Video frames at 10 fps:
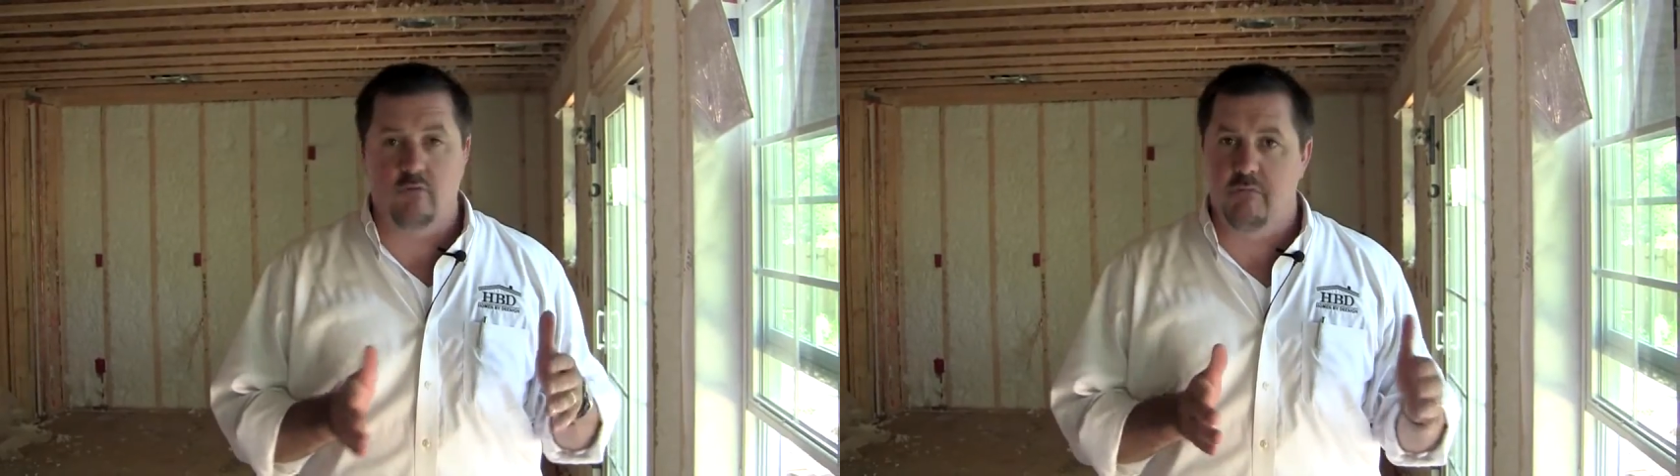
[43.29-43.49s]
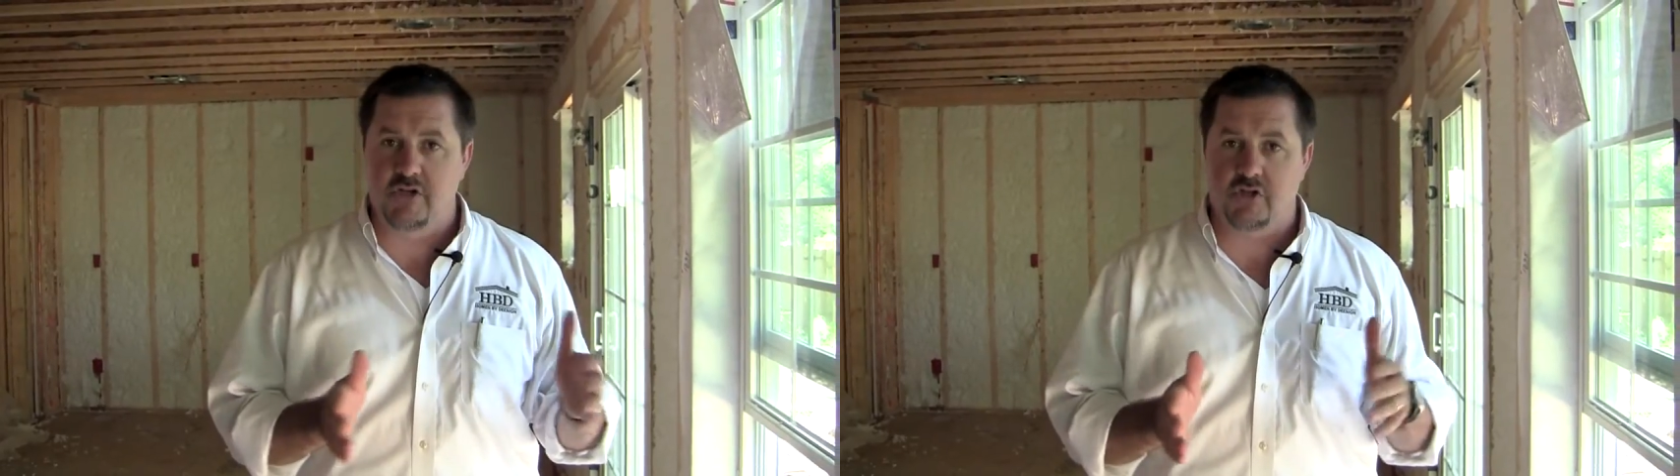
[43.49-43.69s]

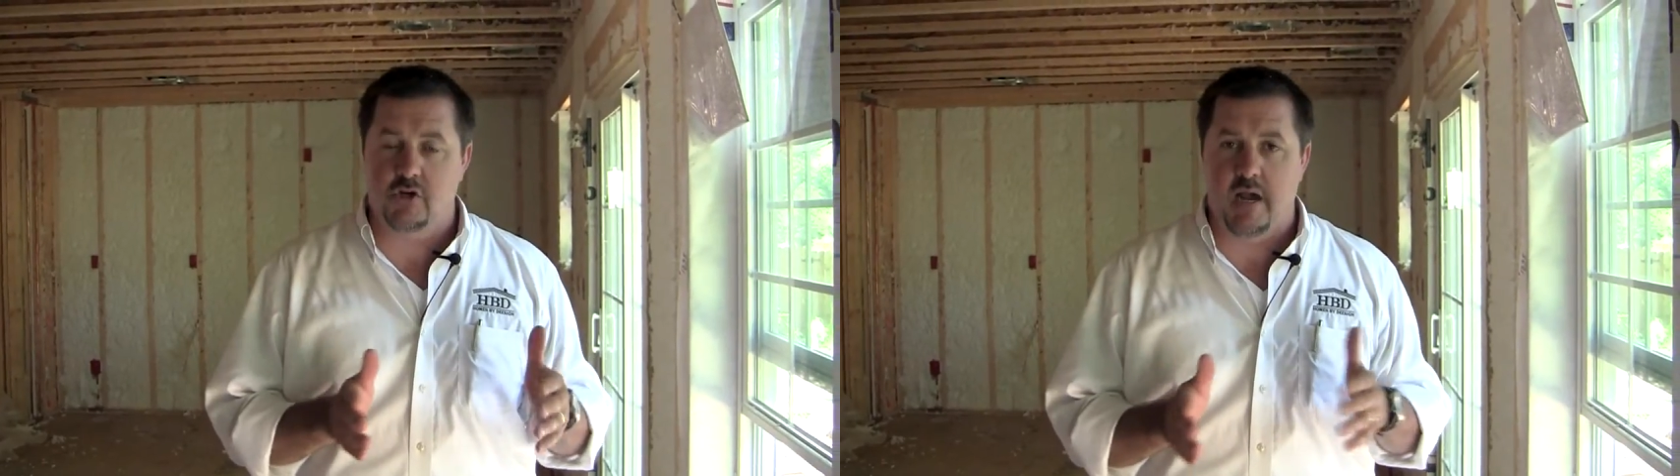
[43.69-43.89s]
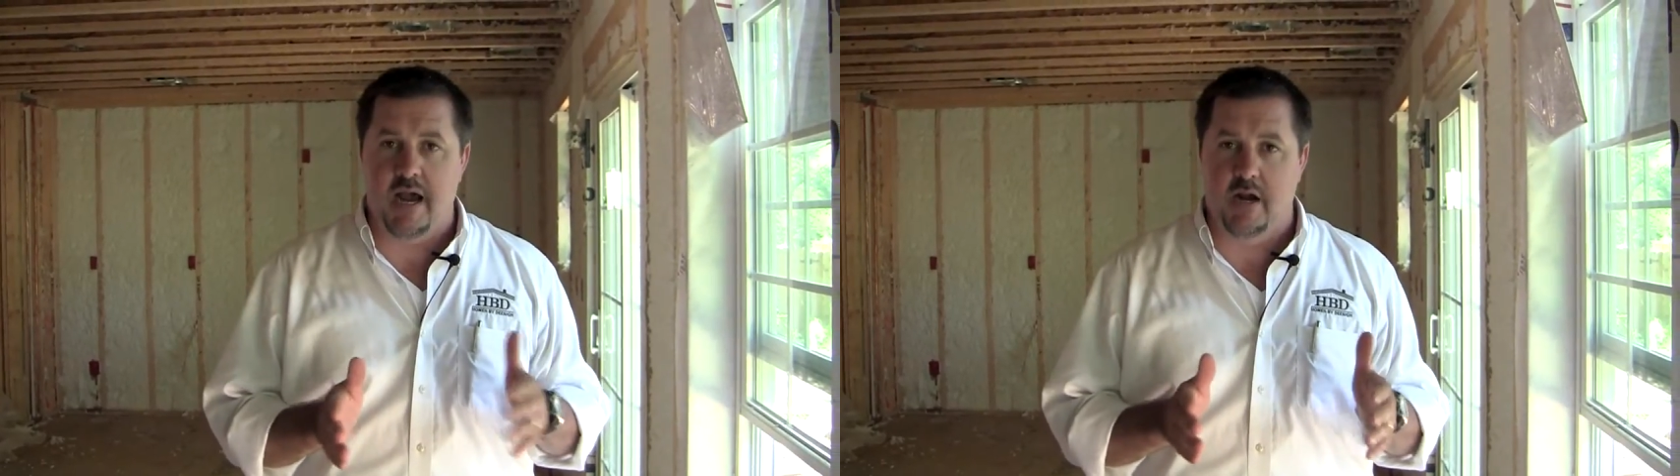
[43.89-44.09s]
much
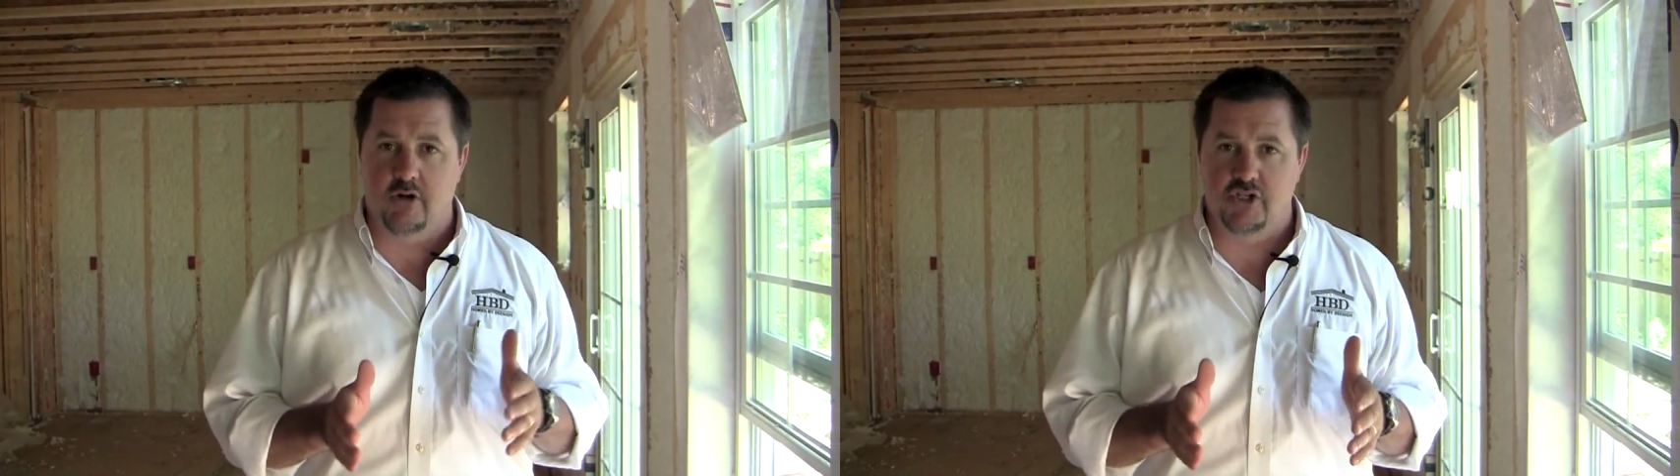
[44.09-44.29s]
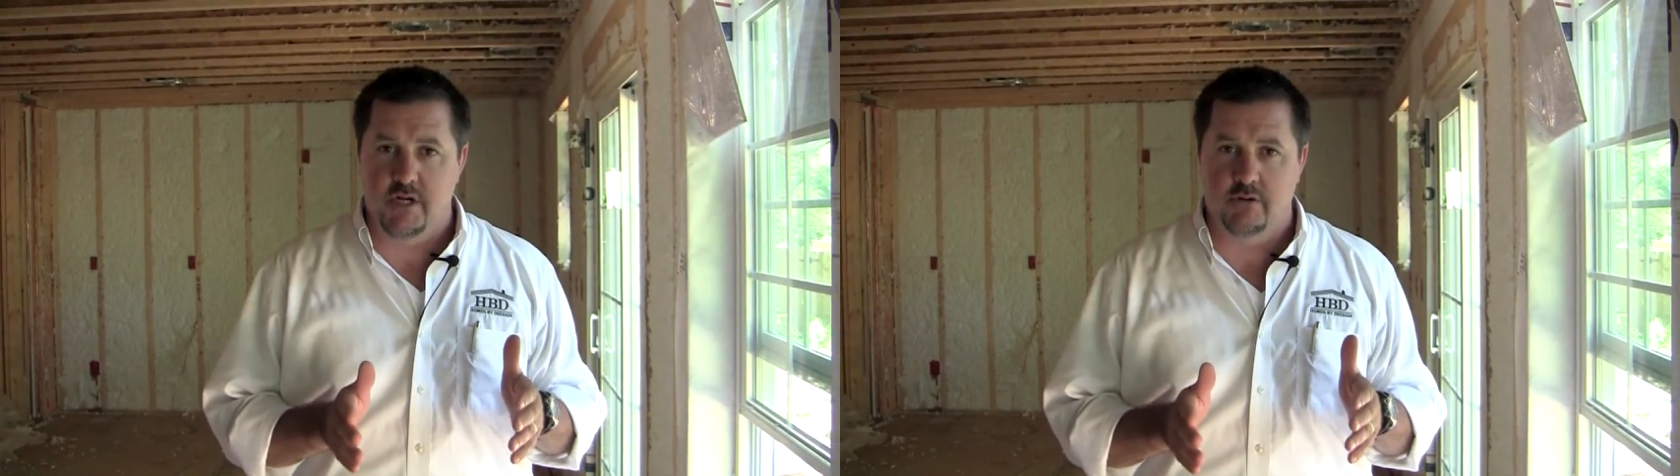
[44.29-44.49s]

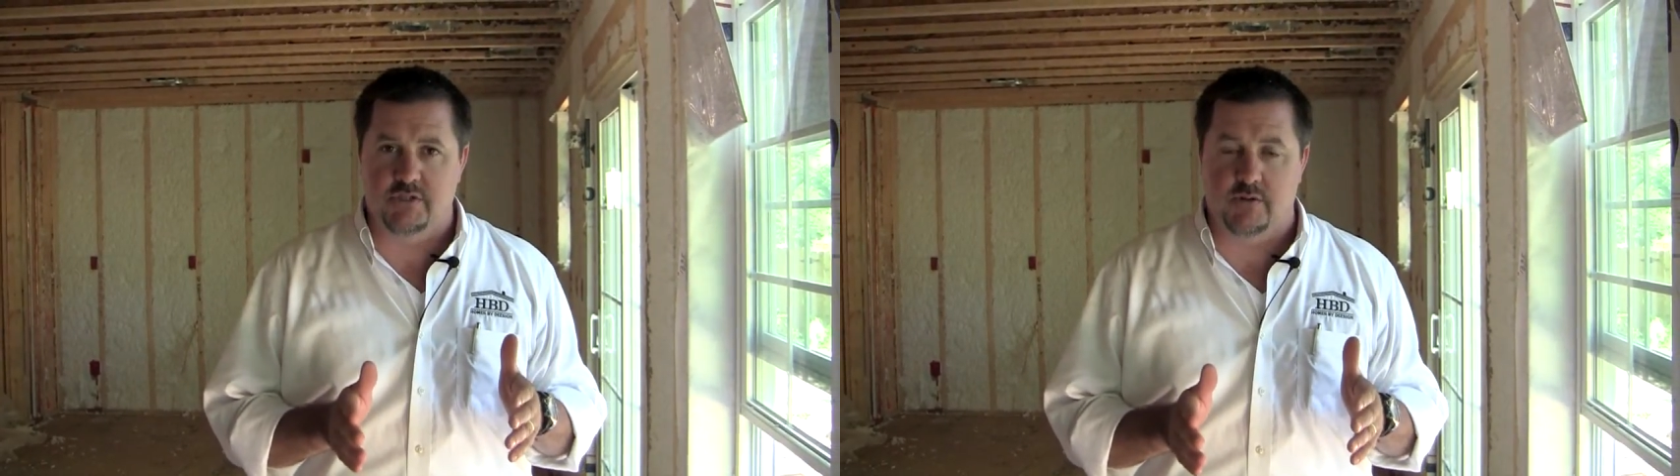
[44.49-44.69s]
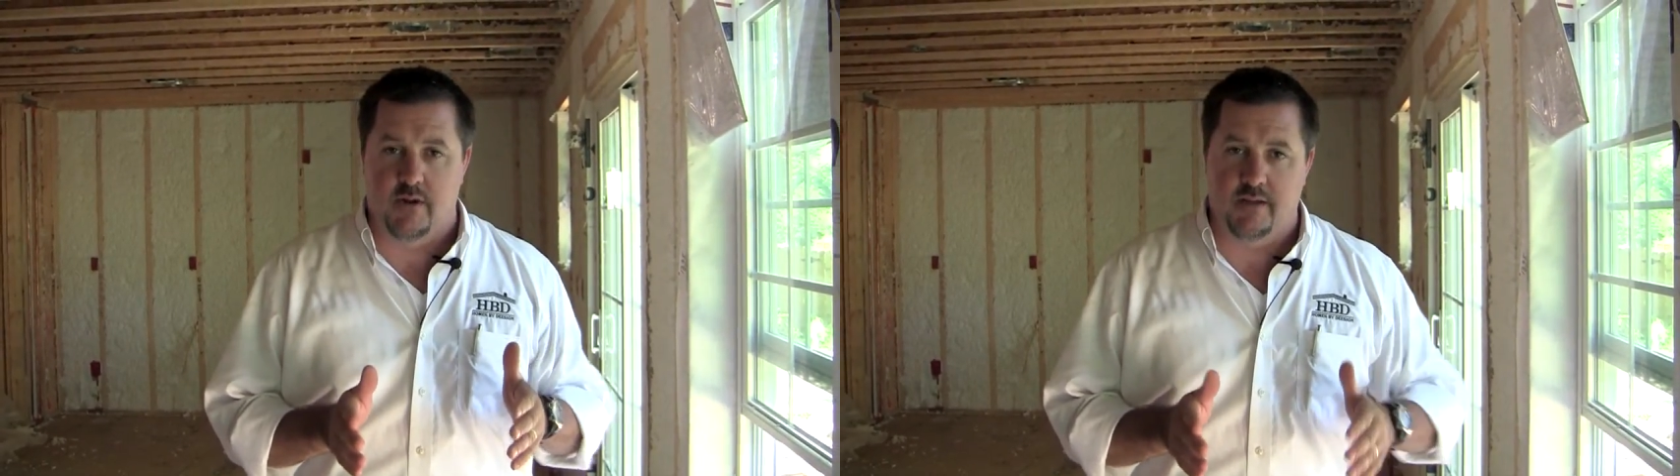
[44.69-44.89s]
higher shear
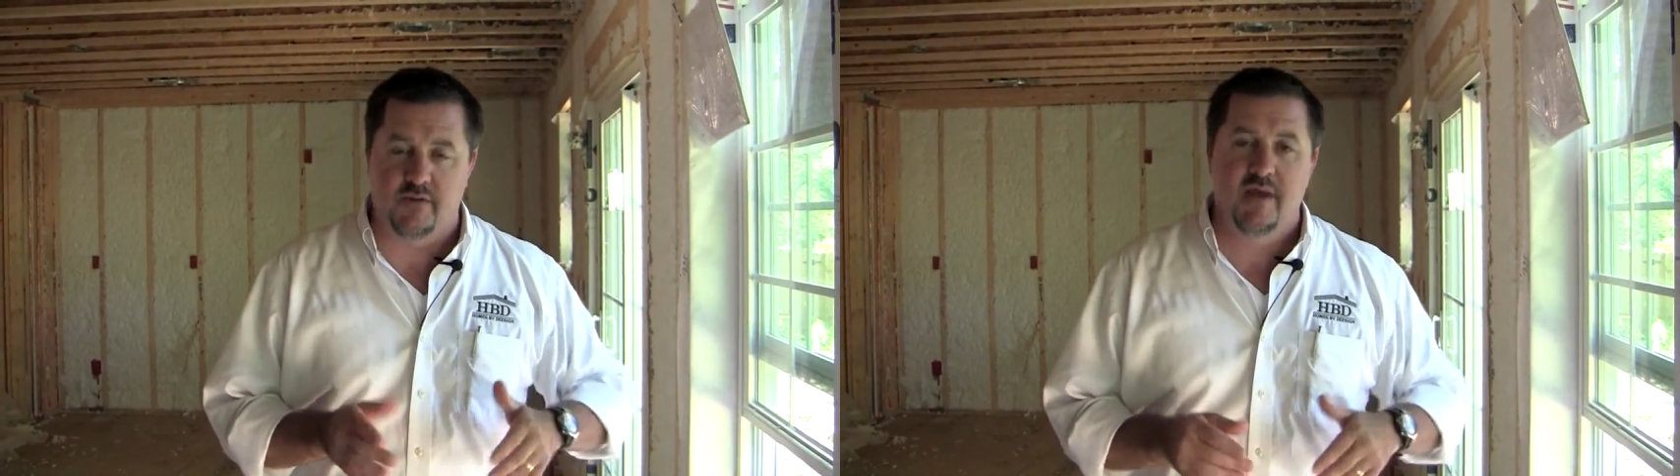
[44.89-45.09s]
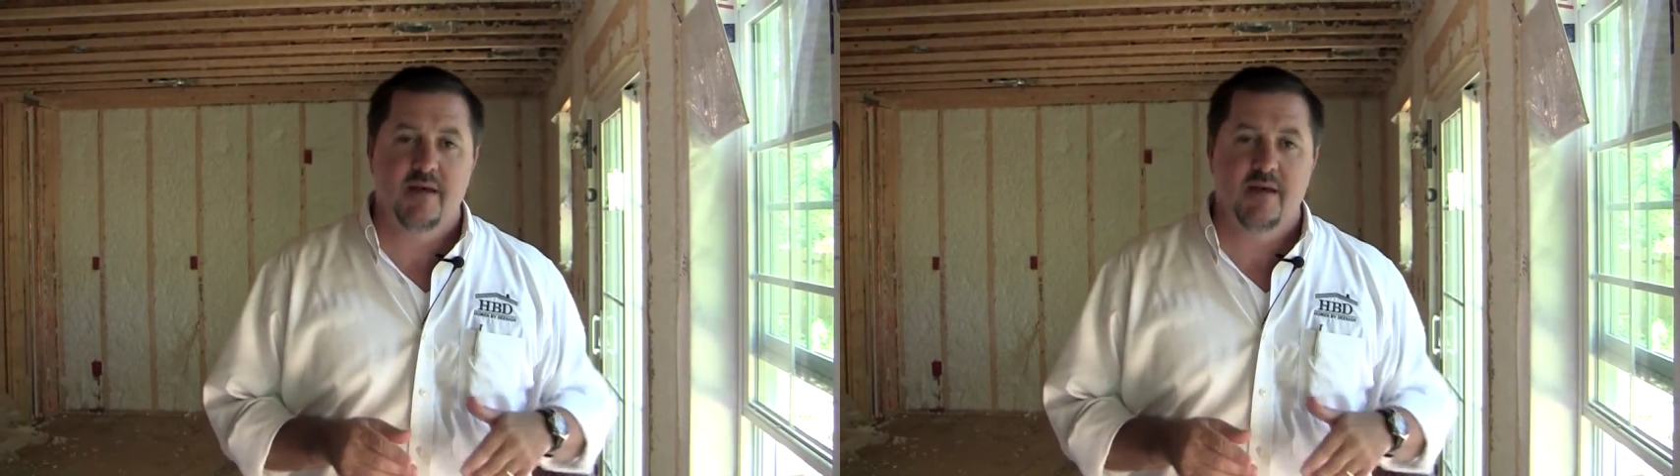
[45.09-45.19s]
strength,